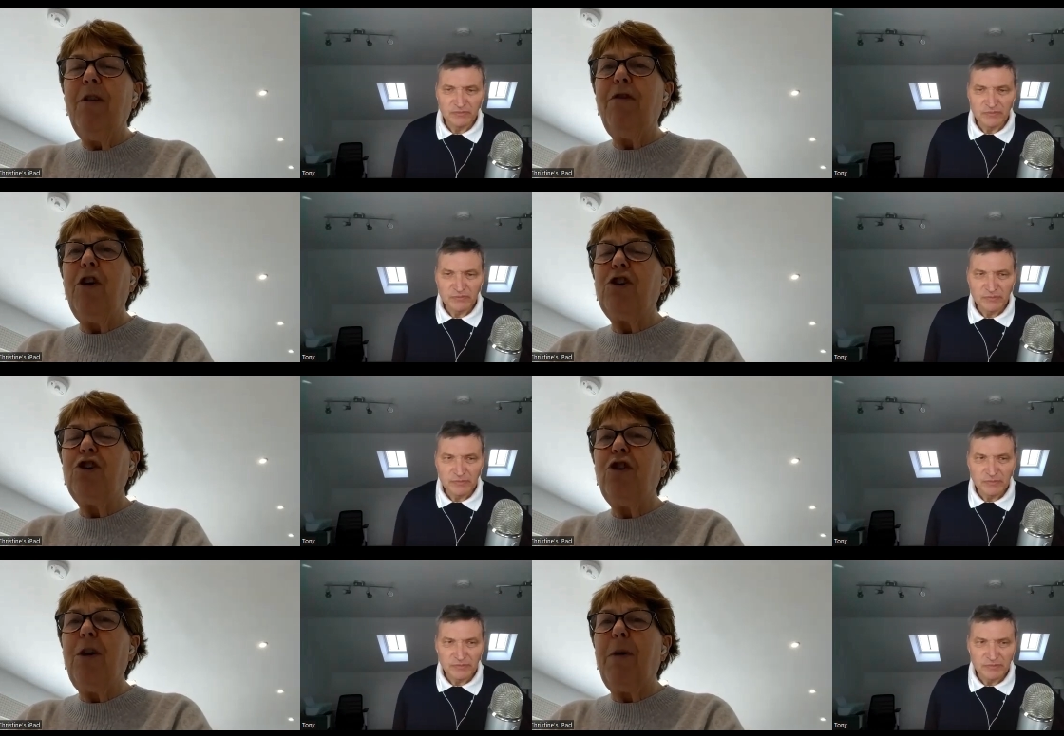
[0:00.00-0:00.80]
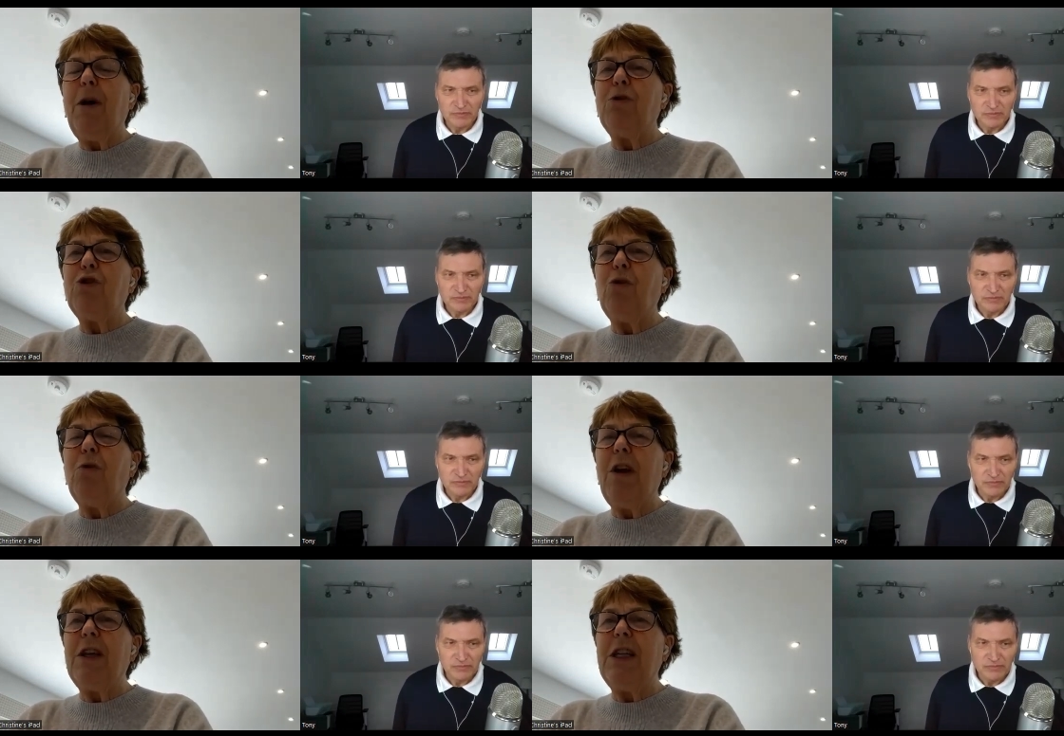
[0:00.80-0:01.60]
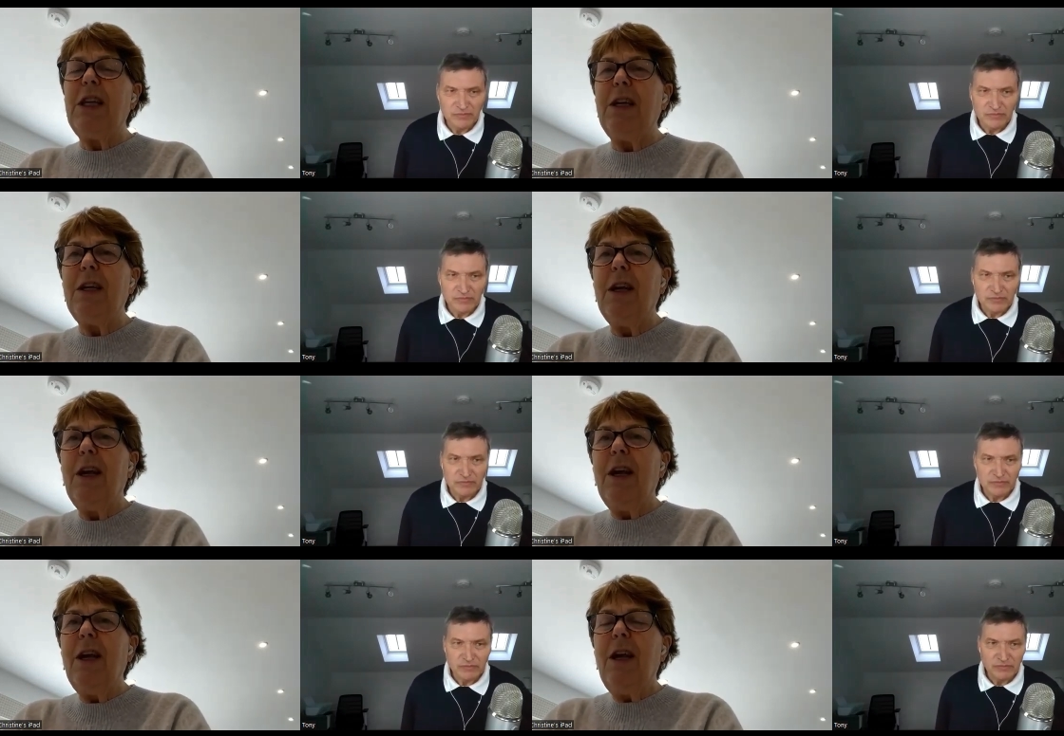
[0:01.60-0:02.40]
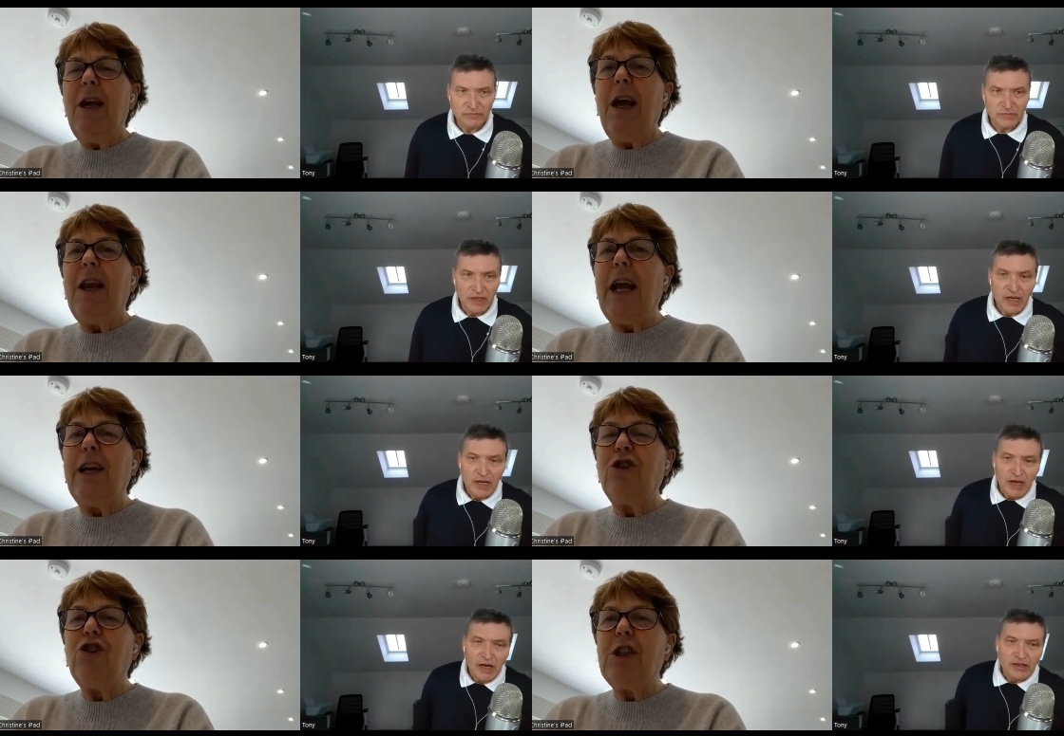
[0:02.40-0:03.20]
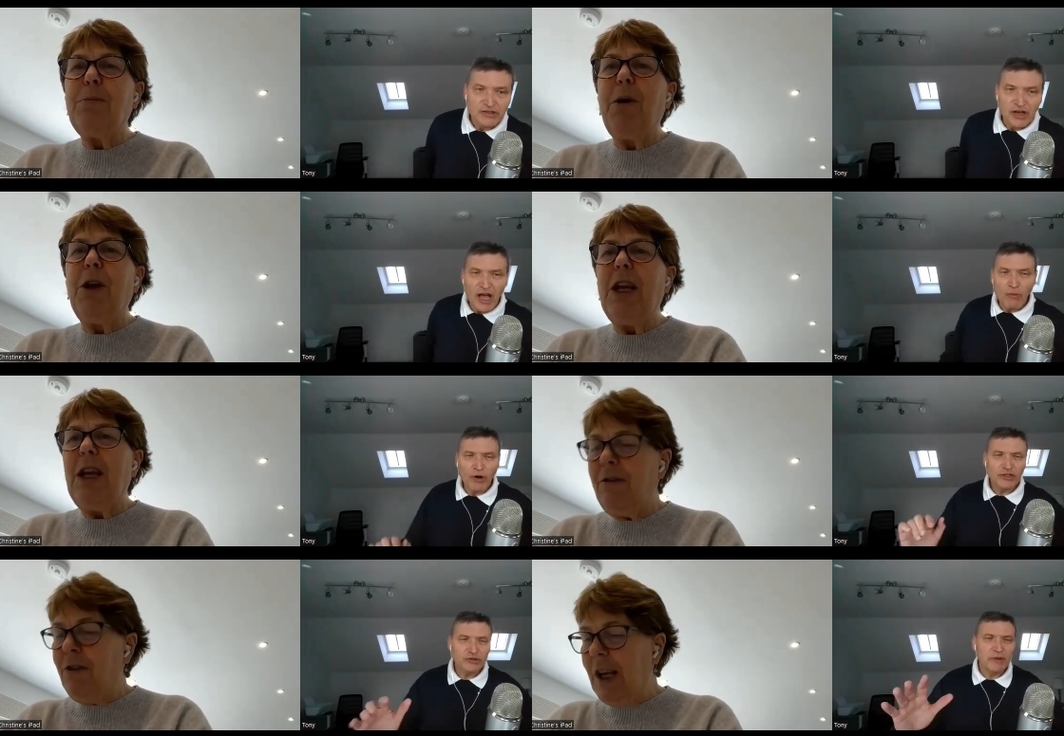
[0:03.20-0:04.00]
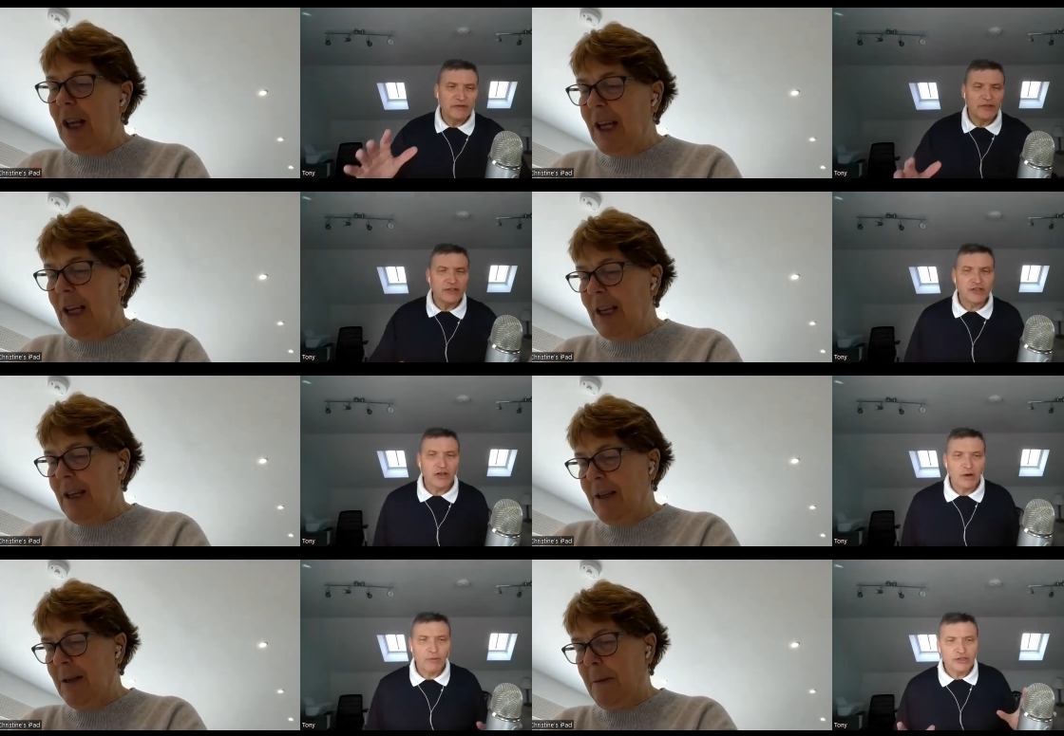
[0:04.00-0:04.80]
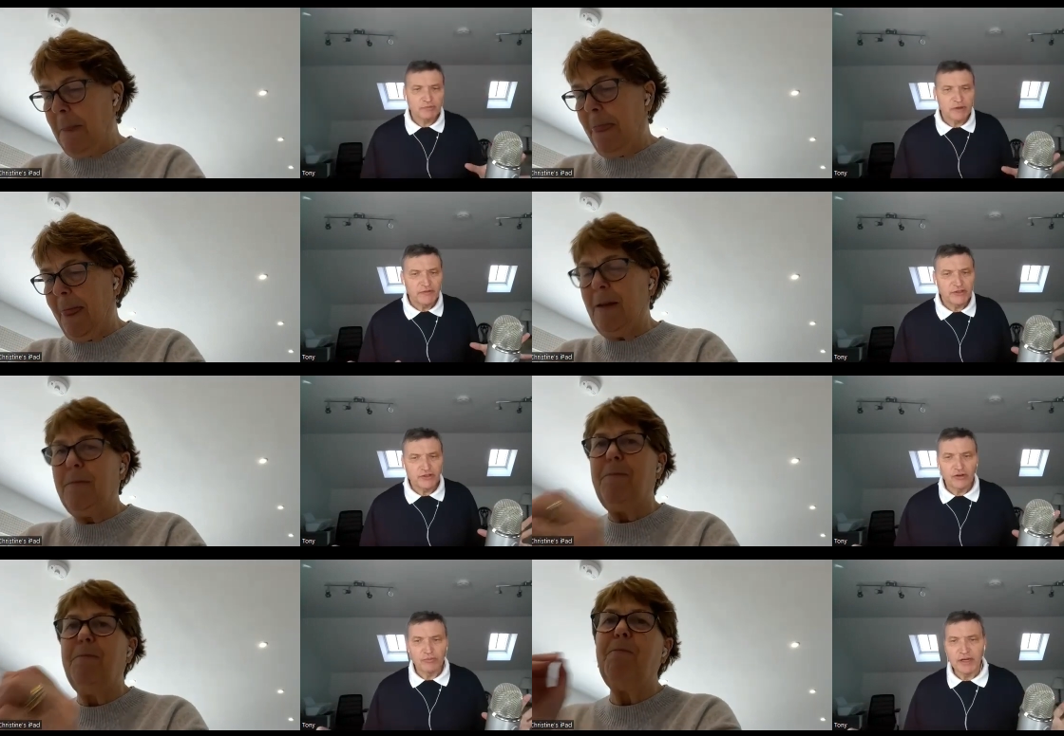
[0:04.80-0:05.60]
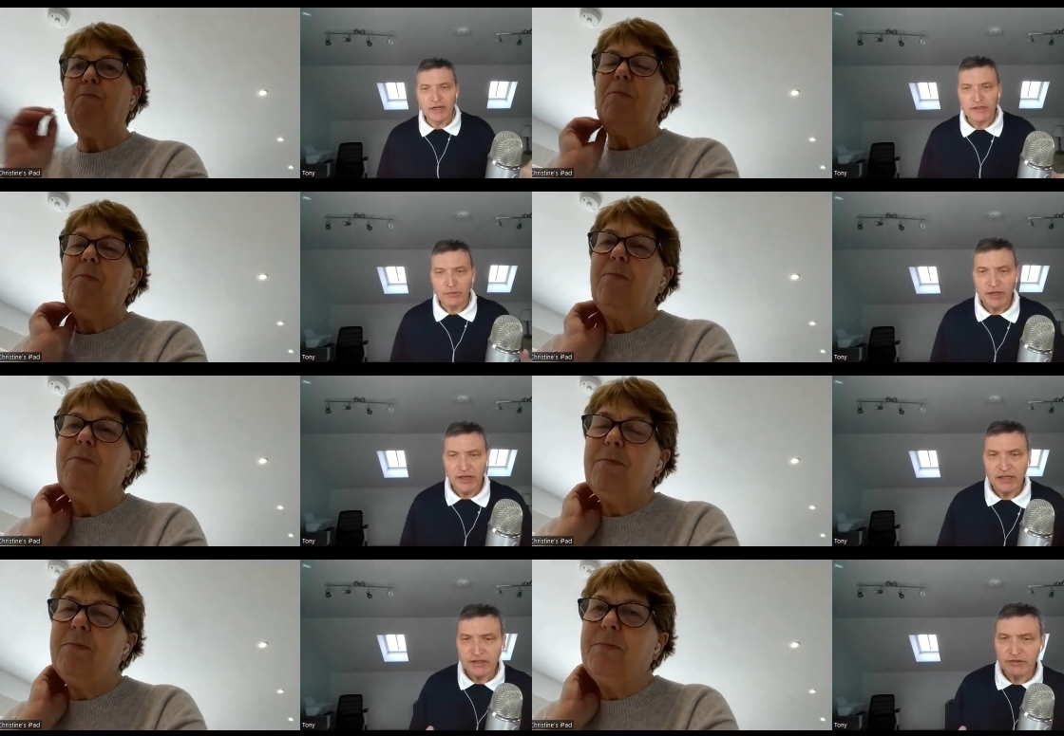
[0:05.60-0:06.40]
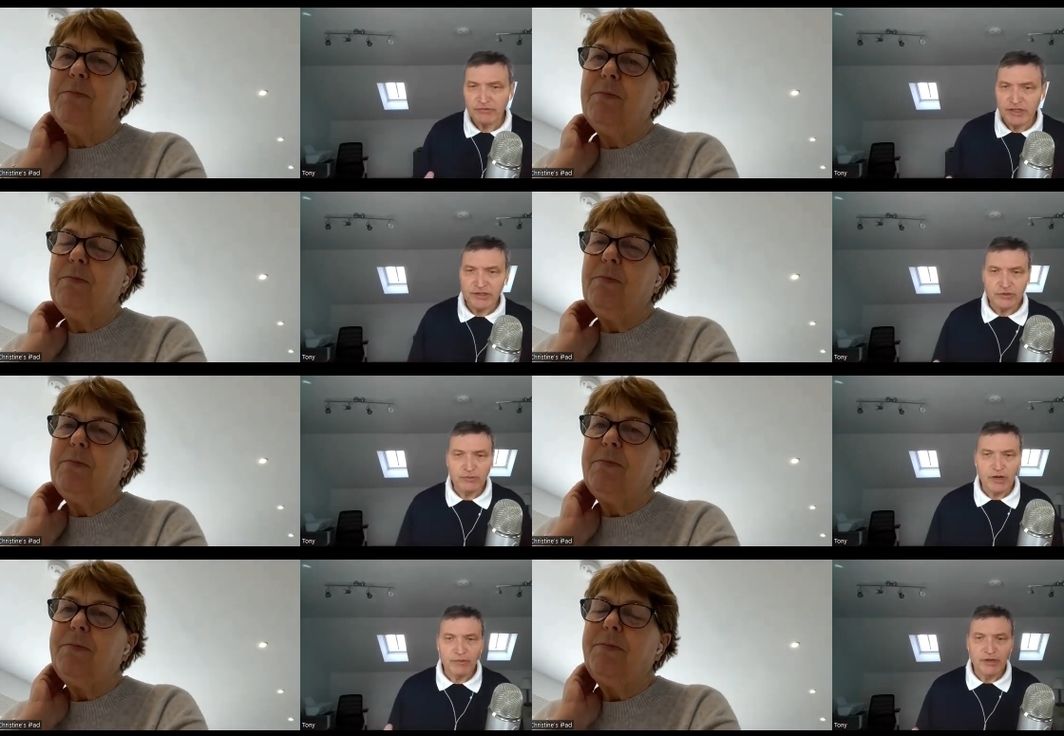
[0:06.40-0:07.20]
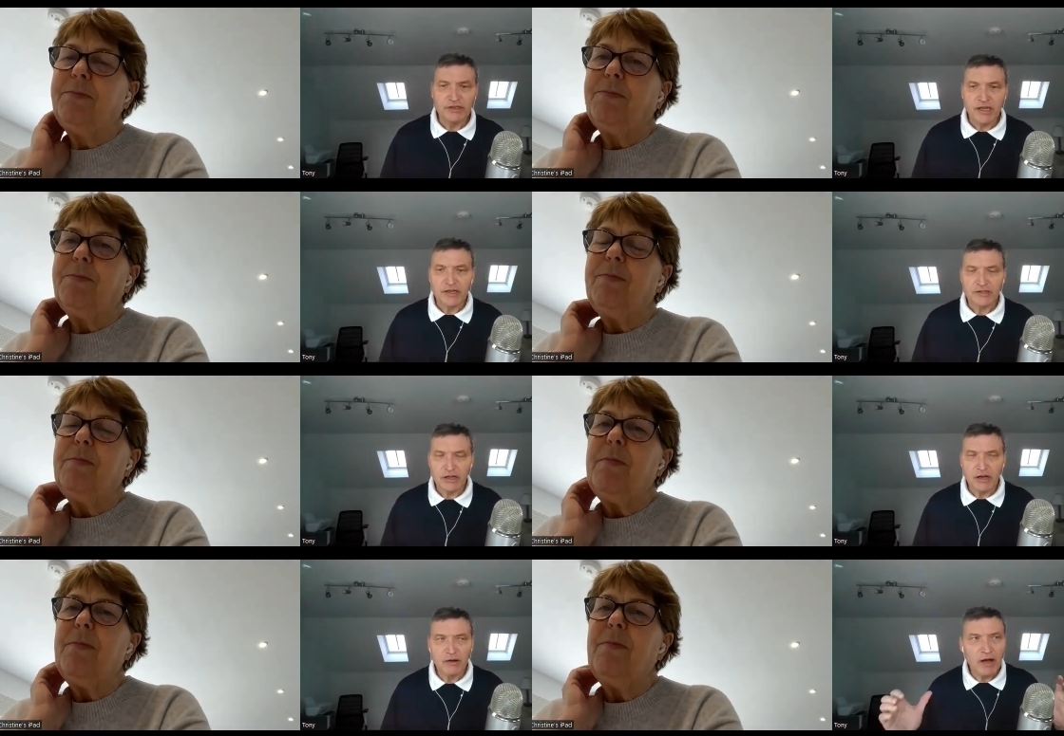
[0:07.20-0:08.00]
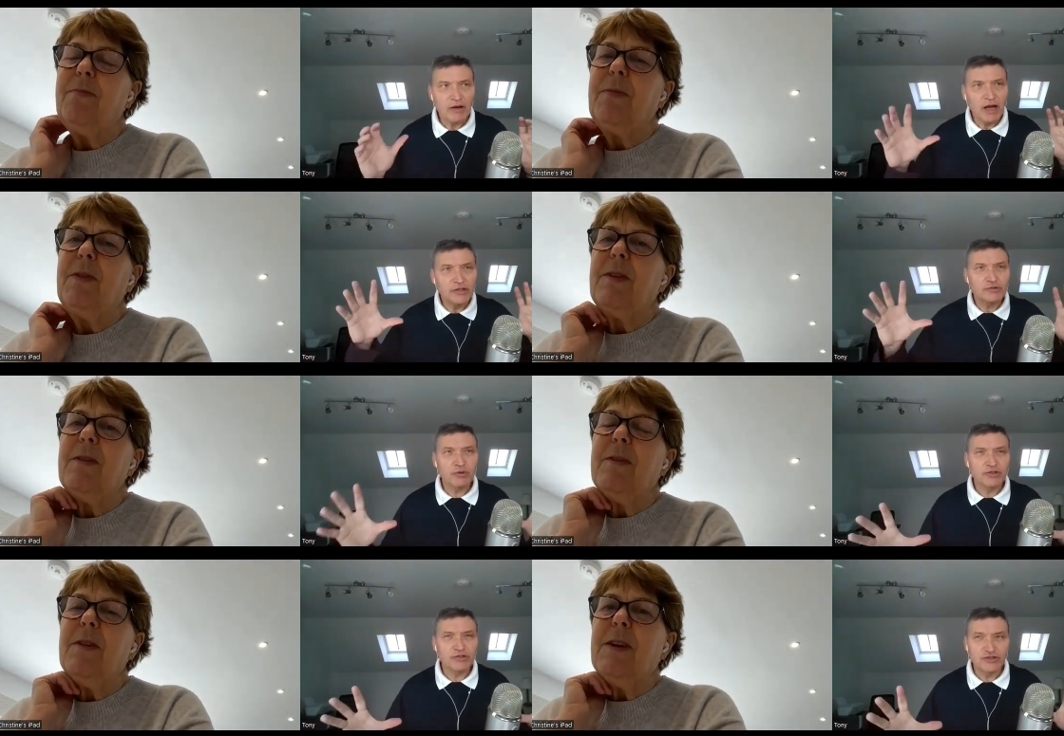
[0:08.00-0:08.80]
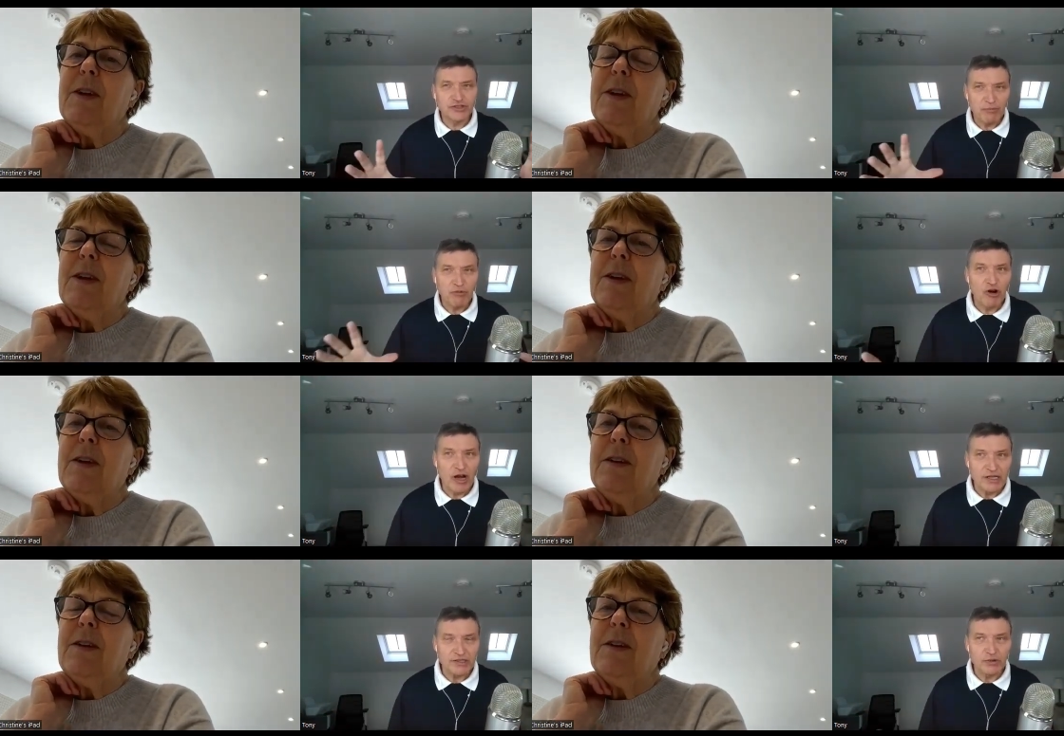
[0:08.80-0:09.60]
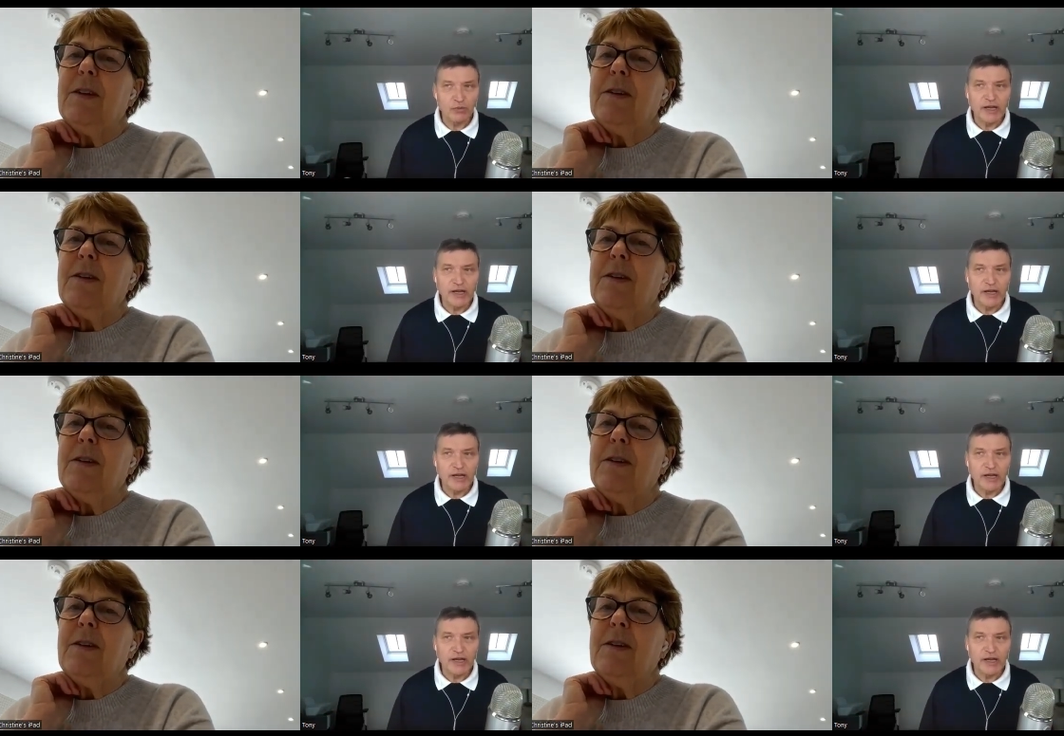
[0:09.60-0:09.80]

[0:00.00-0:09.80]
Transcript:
Speaker 1: first trip, I was already an anxious so buddy, I want to speed like. this.
Speaker 2: I want to speed this on a bit because I want to get to the reasons why we decided to start. I, I just want to sort of summarize that